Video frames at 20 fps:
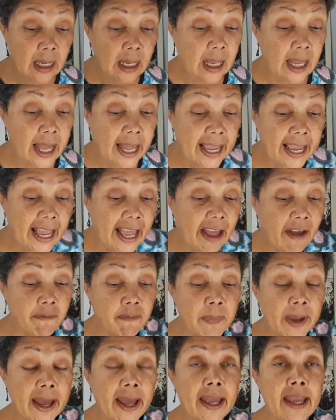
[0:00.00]
I have
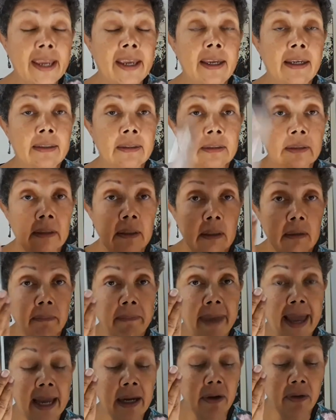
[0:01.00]
my
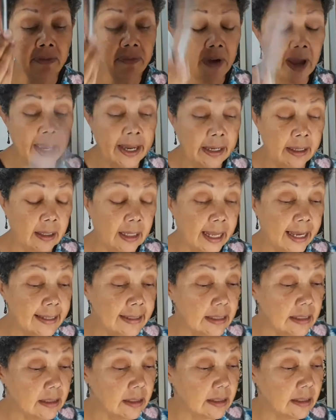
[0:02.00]
magnifying
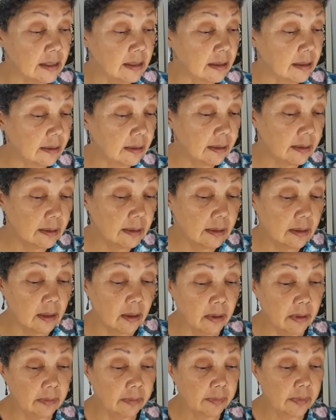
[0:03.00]
glasses. So